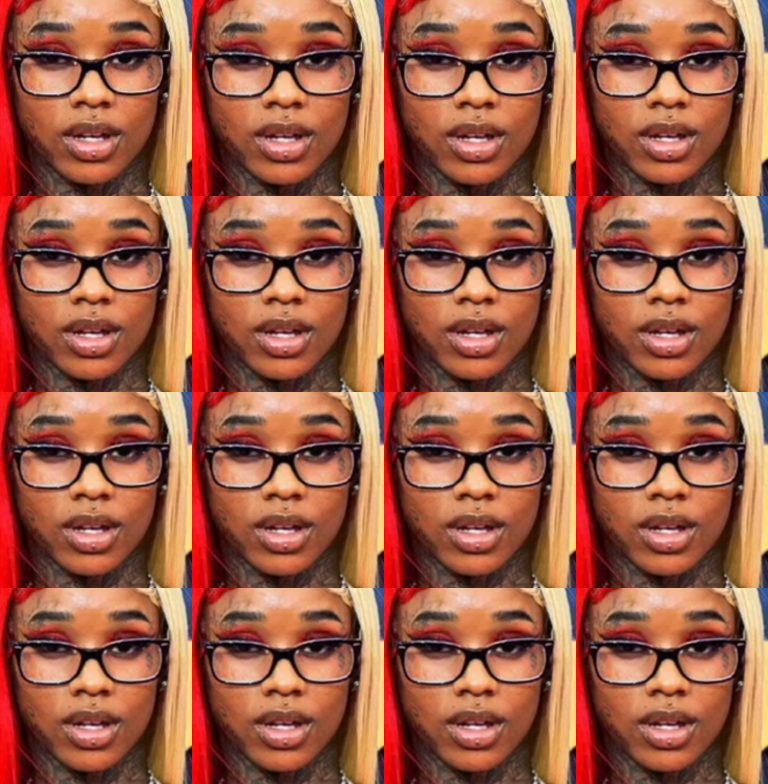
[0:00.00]

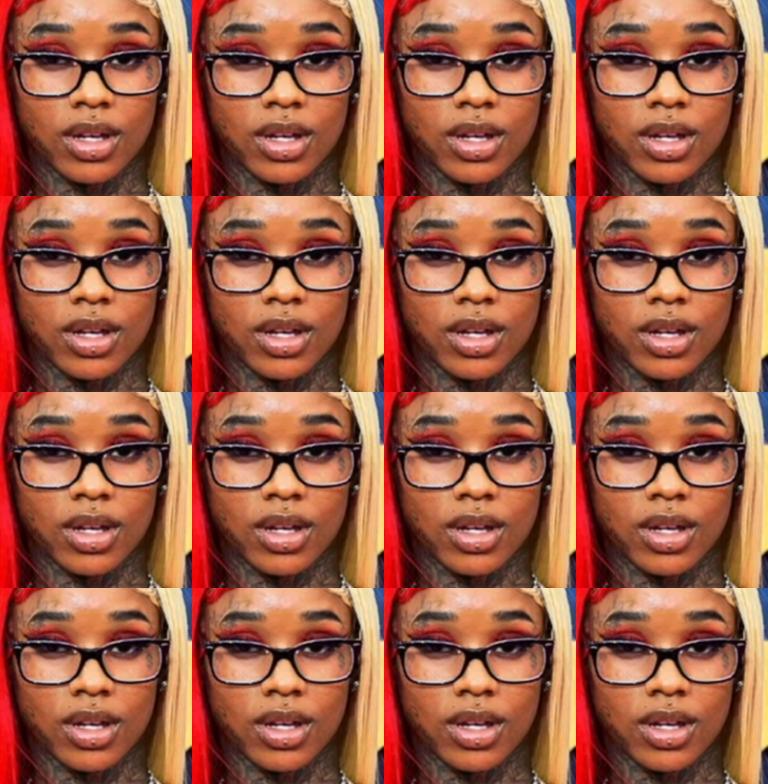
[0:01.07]

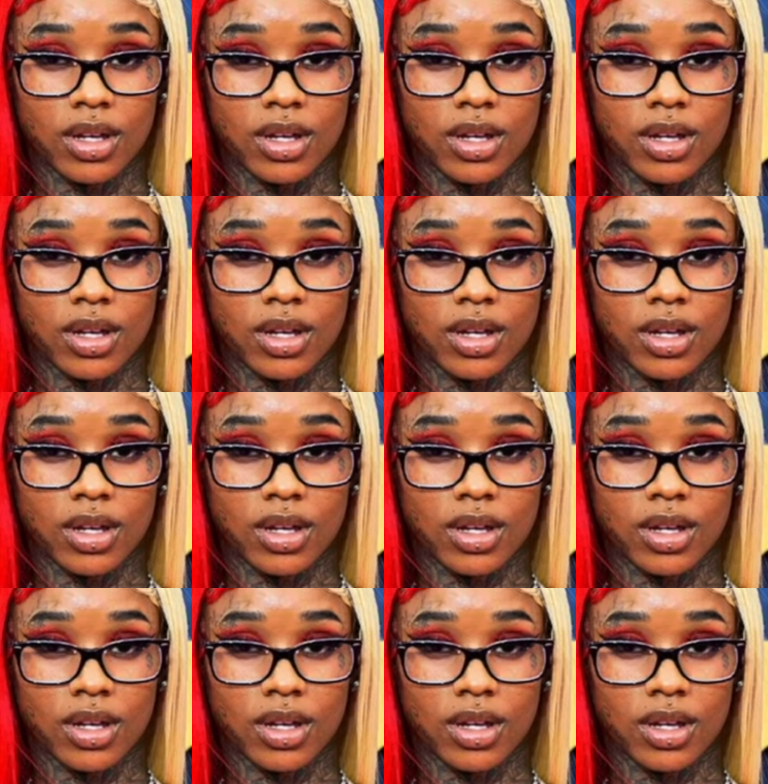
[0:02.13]

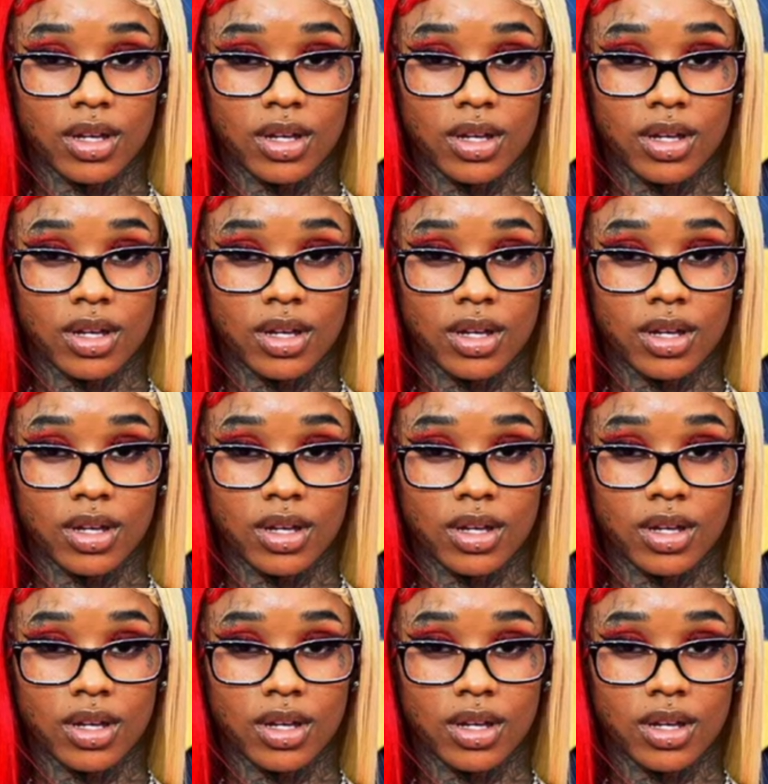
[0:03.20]

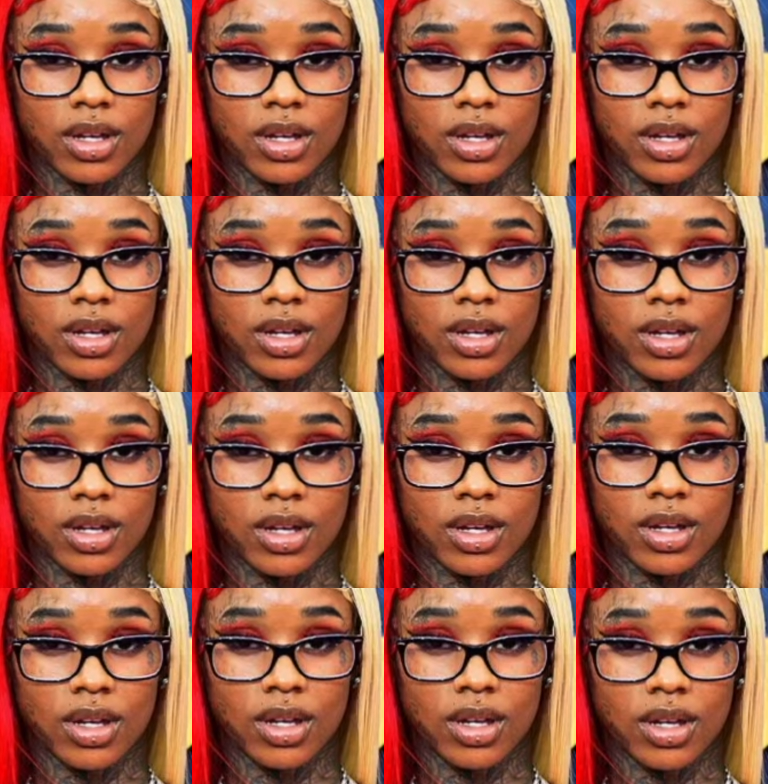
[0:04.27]

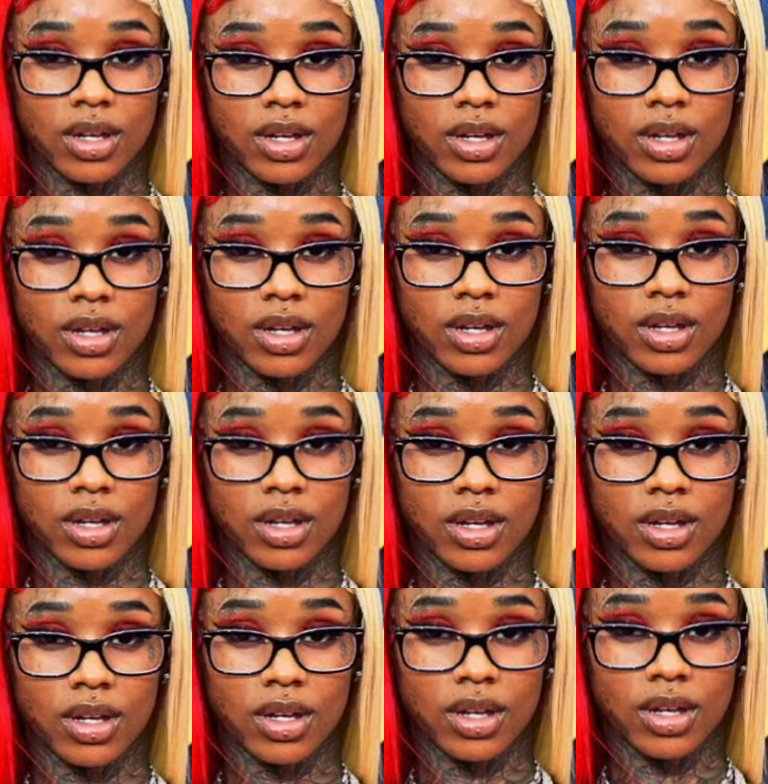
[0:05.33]

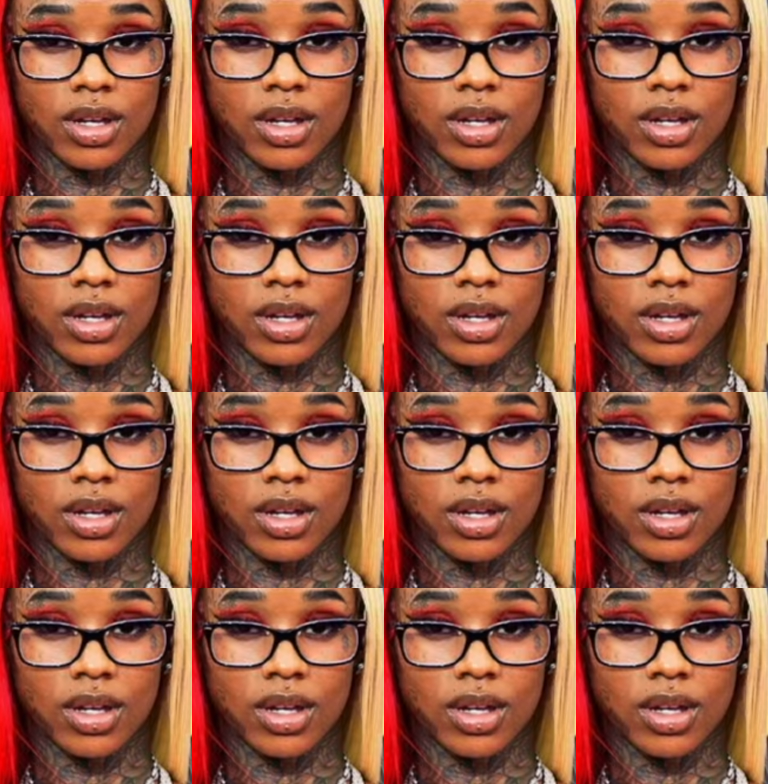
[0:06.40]
No words are spoken by the person on screen.